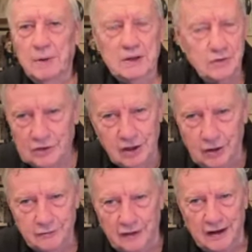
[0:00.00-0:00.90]
Because you
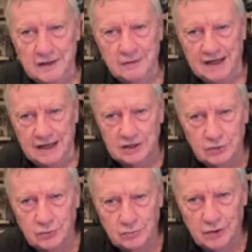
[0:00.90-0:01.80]
cannot find him in any
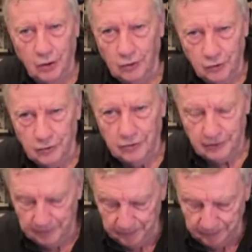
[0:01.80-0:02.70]
tomb on earth.
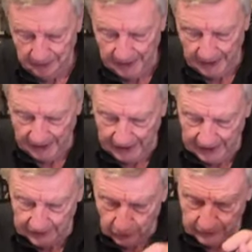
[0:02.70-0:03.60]

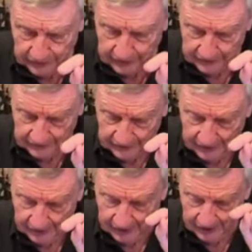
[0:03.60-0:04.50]
And so he says,
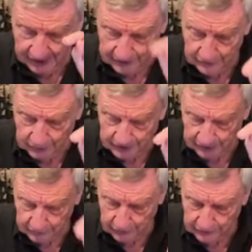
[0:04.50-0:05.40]
"He's not
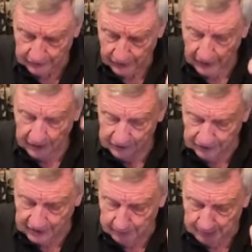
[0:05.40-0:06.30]
here, he's risen.
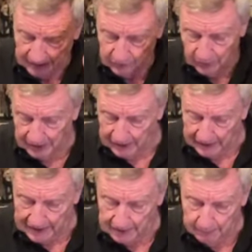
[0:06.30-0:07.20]
See the place where they
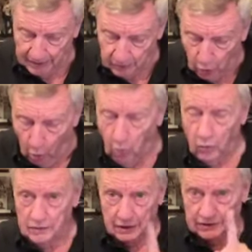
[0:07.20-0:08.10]
laid him. But
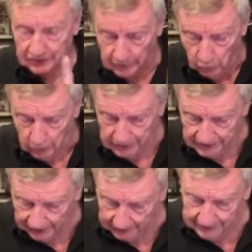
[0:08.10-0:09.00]
go," now listen, "go
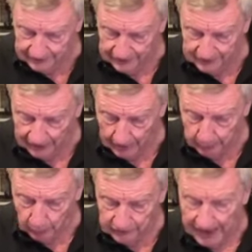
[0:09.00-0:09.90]
and tell his
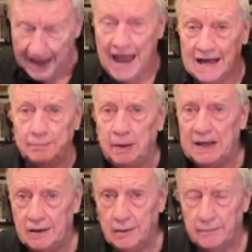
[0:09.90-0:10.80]
disciples and
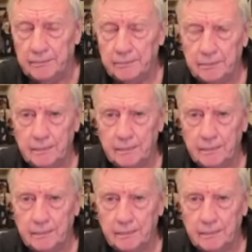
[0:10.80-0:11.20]
Peter."